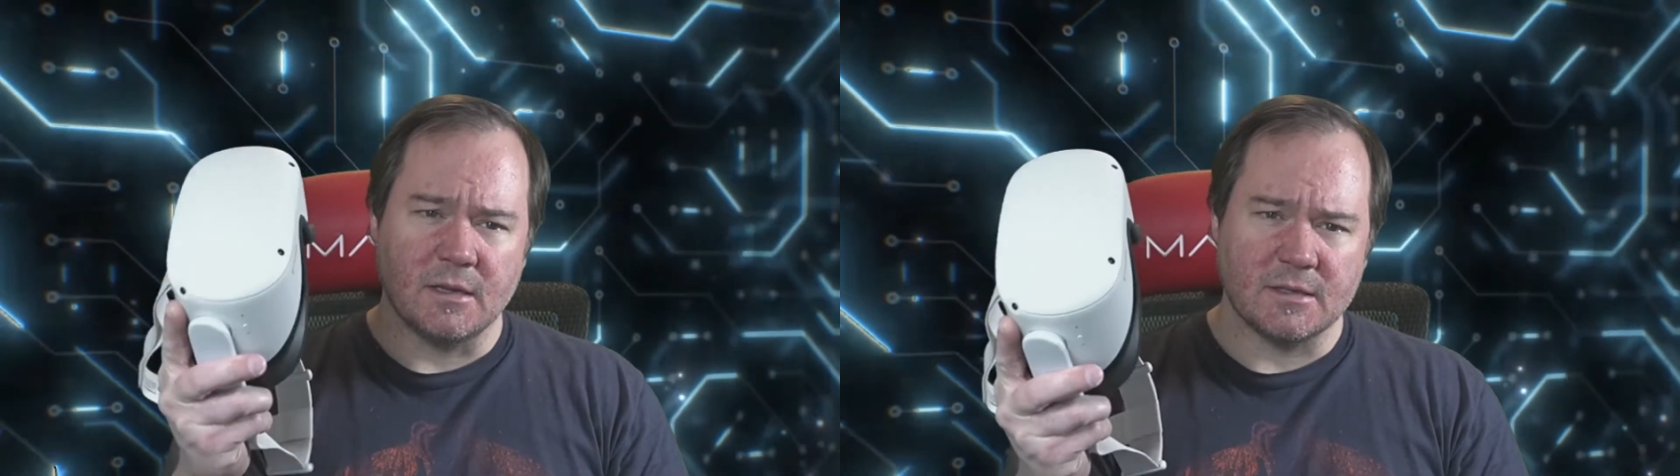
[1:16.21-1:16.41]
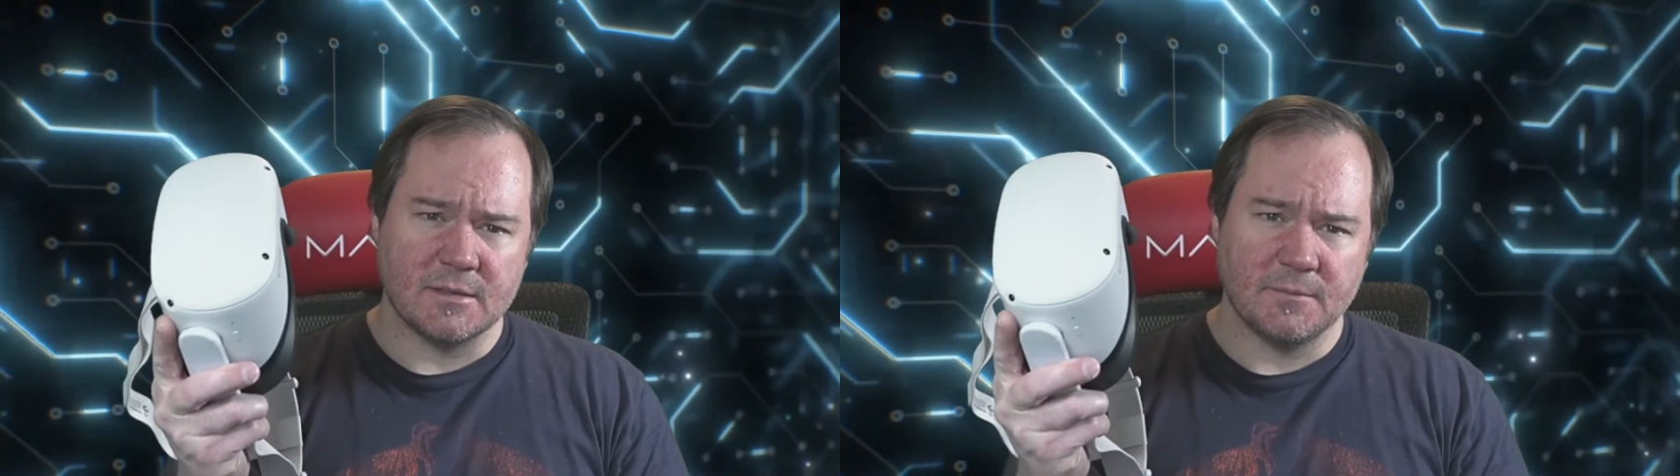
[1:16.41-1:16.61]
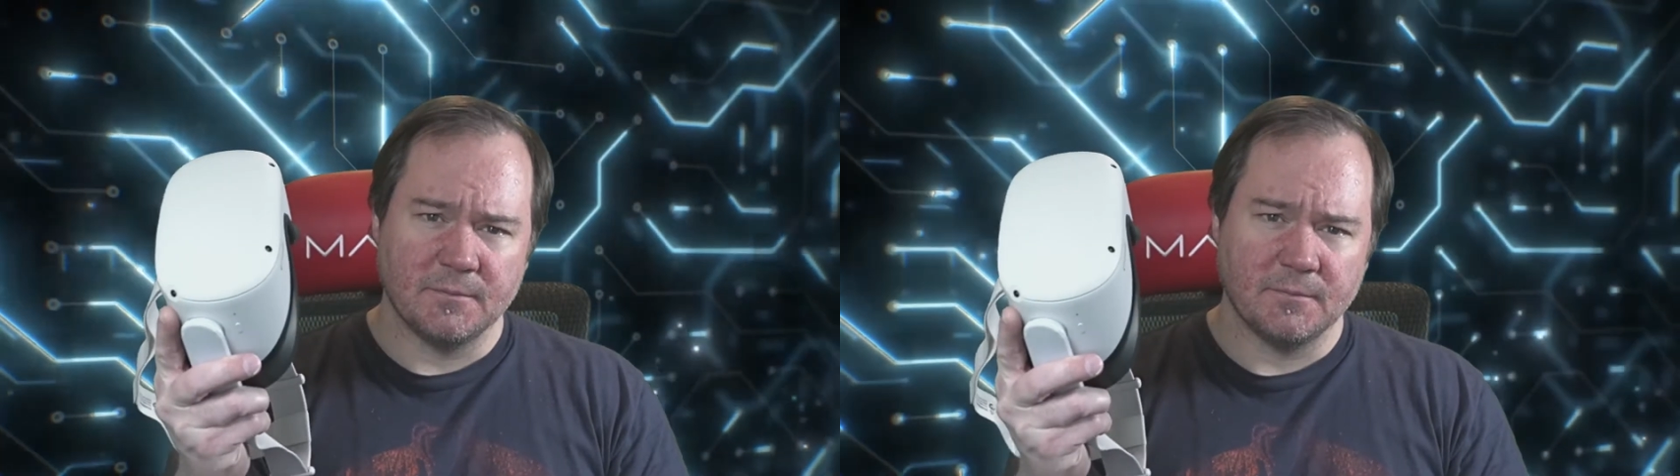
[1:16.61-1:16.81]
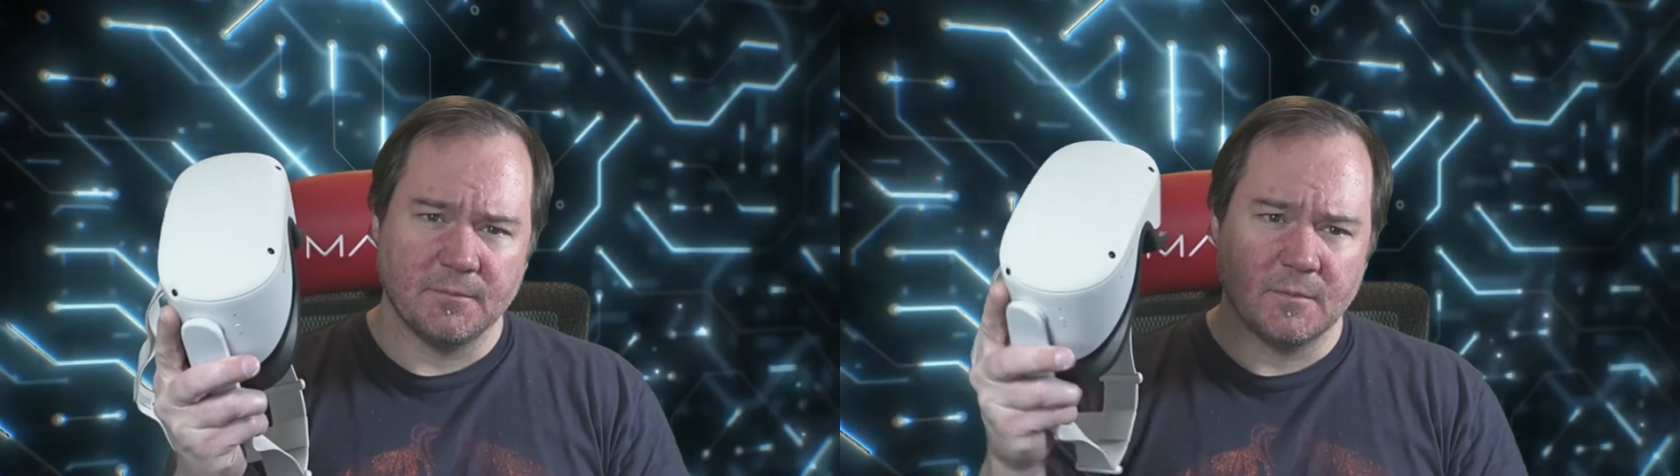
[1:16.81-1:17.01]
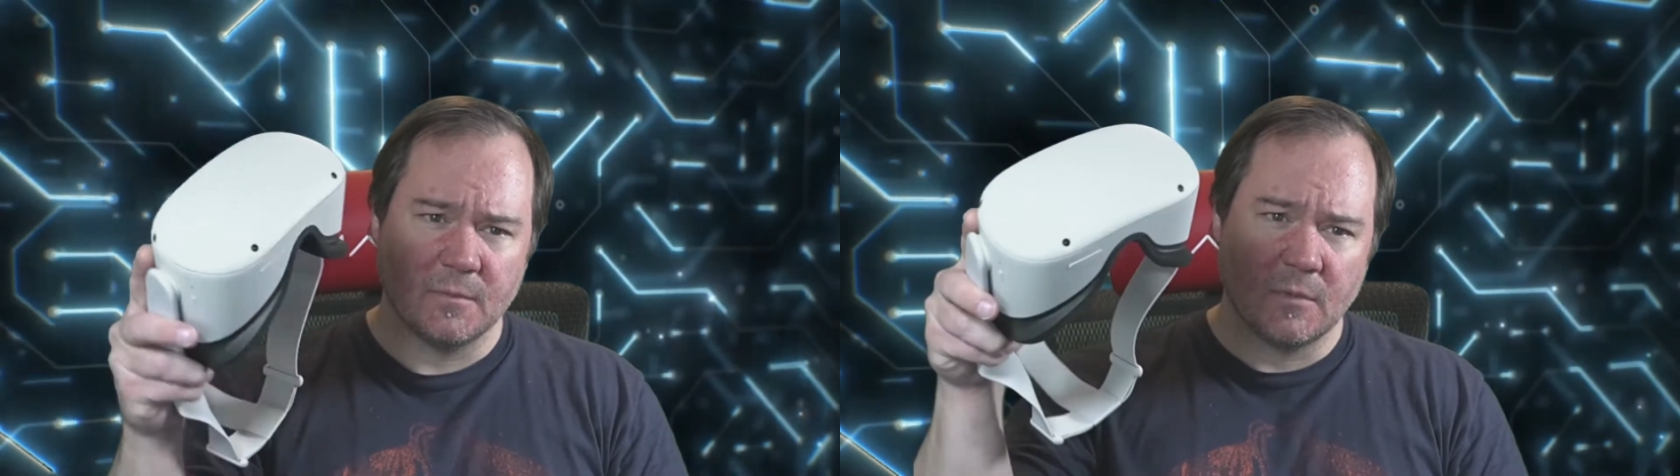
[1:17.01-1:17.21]
this,
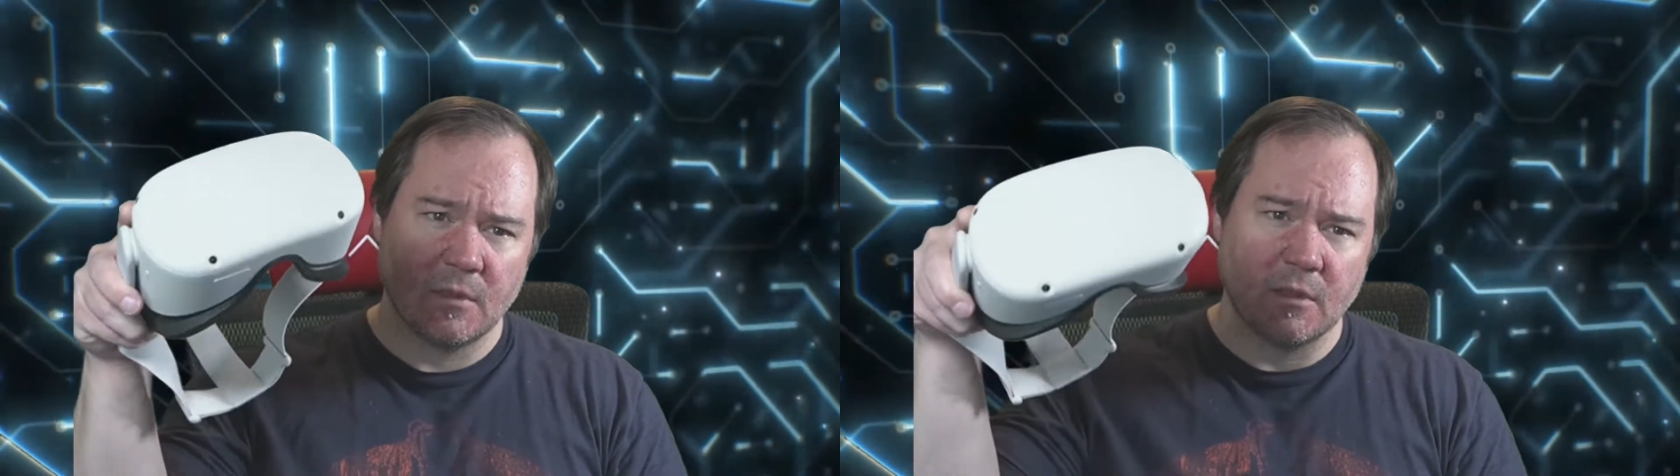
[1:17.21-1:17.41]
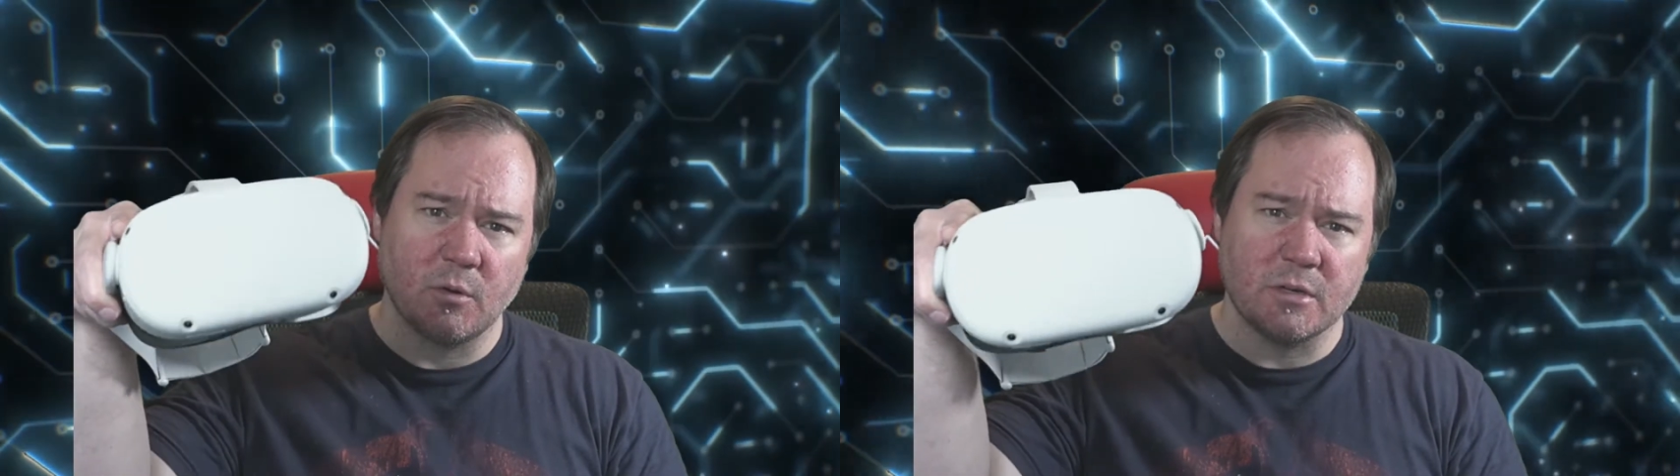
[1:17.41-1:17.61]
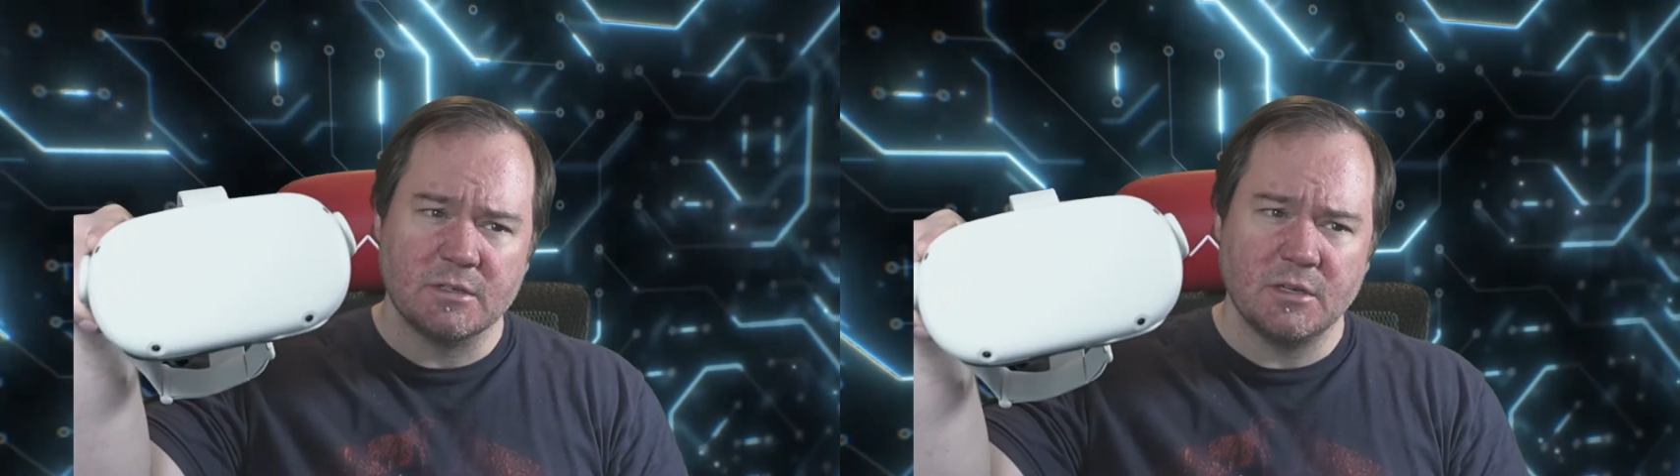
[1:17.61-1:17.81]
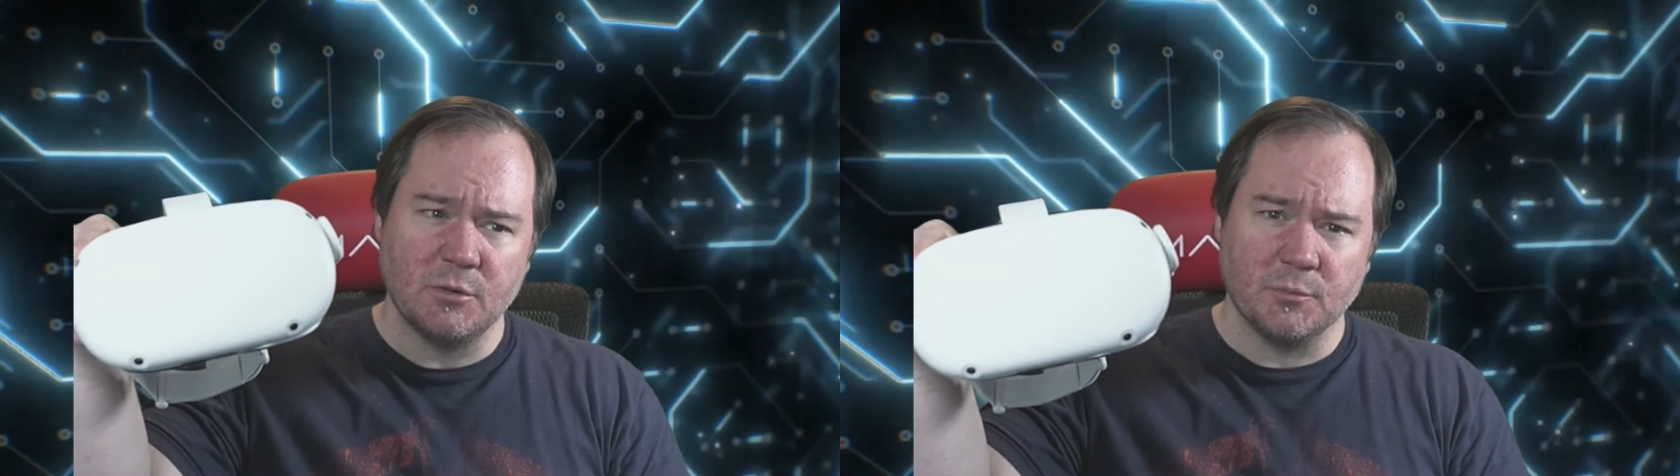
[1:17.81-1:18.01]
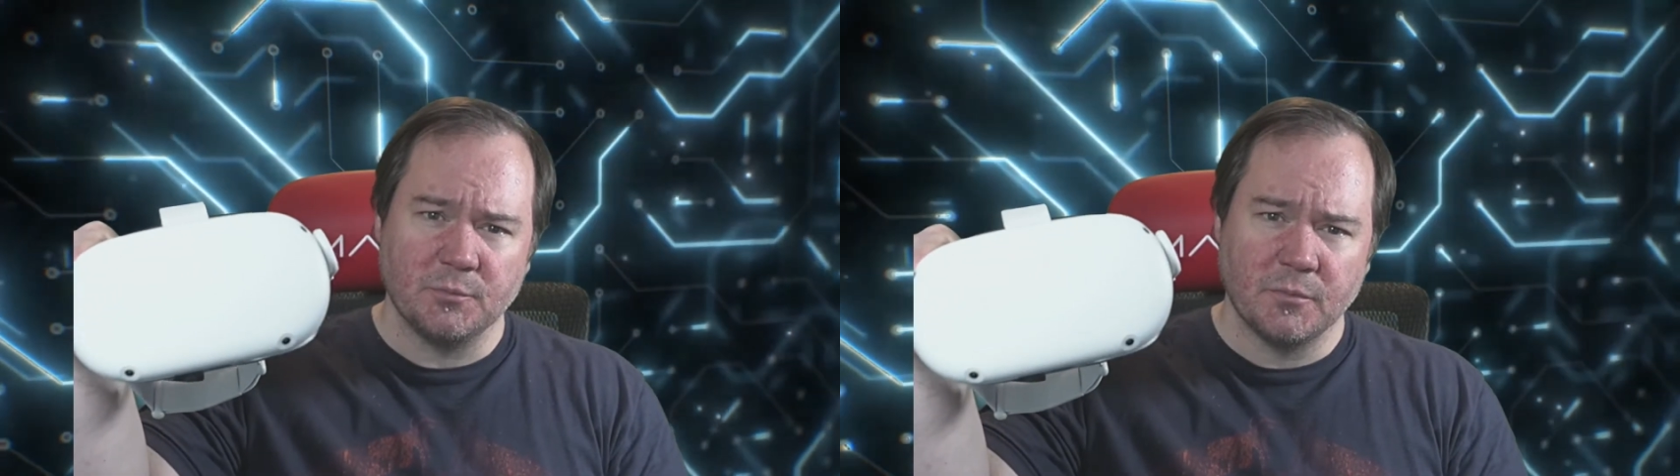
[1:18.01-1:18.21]
the Quest 2.